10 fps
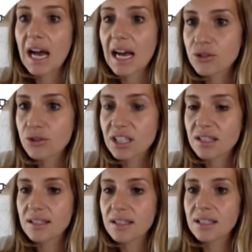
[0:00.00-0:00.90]
As you can
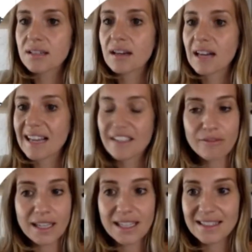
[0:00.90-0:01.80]
see, I have
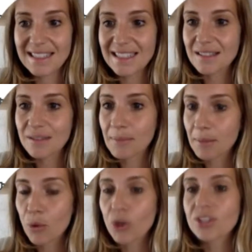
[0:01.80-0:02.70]
my lists, my
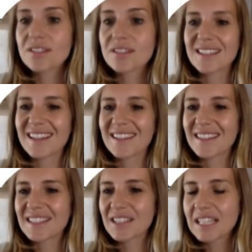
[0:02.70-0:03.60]
boards. Uh,
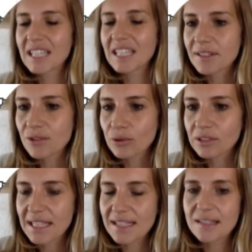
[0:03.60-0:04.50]
in ClickUp, it's
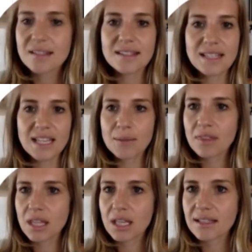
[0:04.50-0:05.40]
called lists.
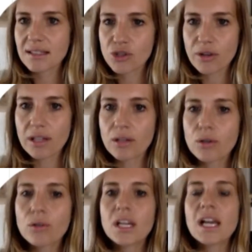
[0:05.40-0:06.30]
Same thing as
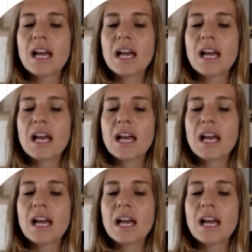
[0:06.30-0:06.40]
Trello.